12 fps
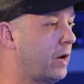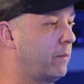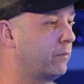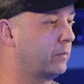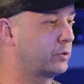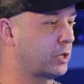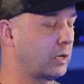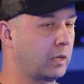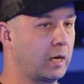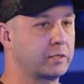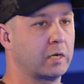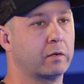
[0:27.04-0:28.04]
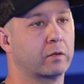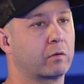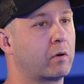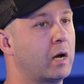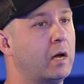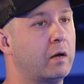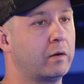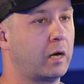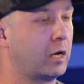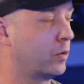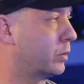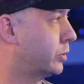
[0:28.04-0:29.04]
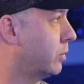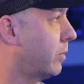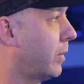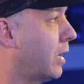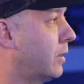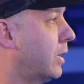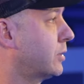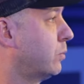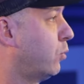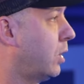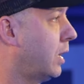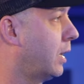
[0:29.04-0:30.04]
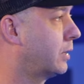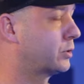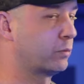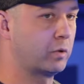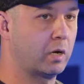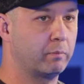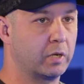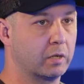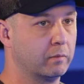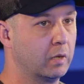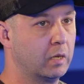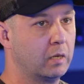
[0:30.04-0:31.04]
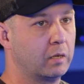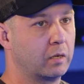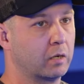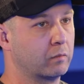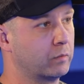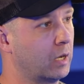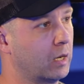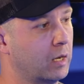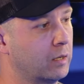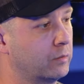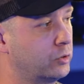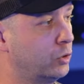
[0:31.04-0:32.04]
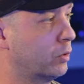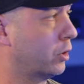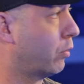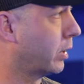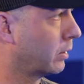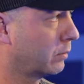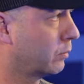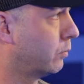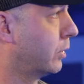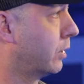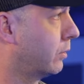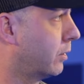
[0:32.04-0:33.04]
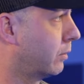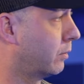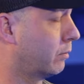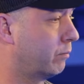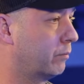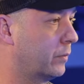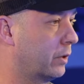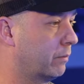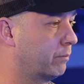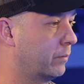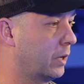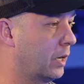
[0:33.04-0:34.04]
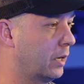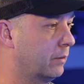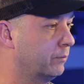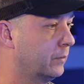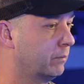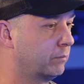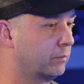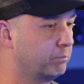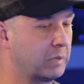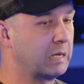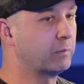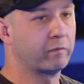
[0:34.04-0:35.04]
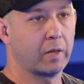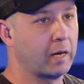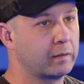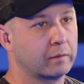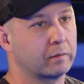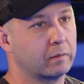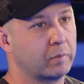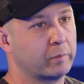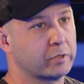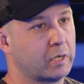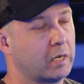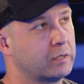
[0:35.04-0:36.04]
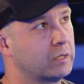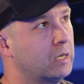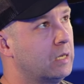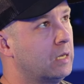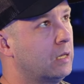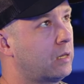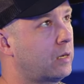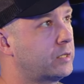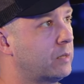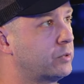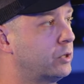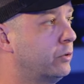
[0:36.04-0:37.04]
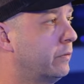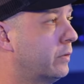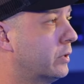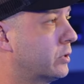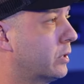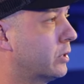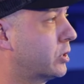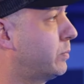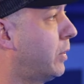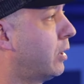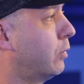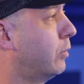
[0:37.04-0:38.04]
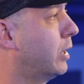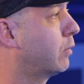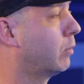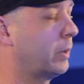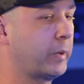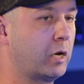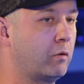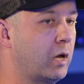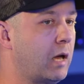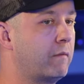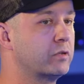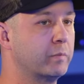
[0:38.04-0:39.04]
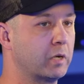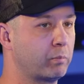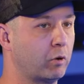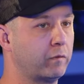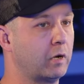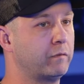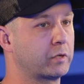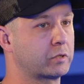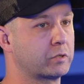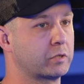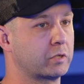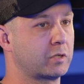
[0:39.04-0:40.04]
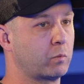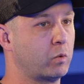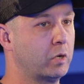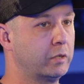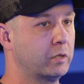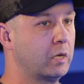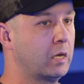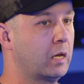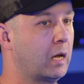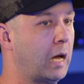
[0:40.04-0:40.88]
if I'm shining lights out to the crowd, I always zoom them out nice and wide so we're not being, you know, uh, too annoying with the, the, the, the uh, beam of light in people's eyes. A lot of times, too, even in a, smaller rig where maybe I don't have as many profile fixtures as I want,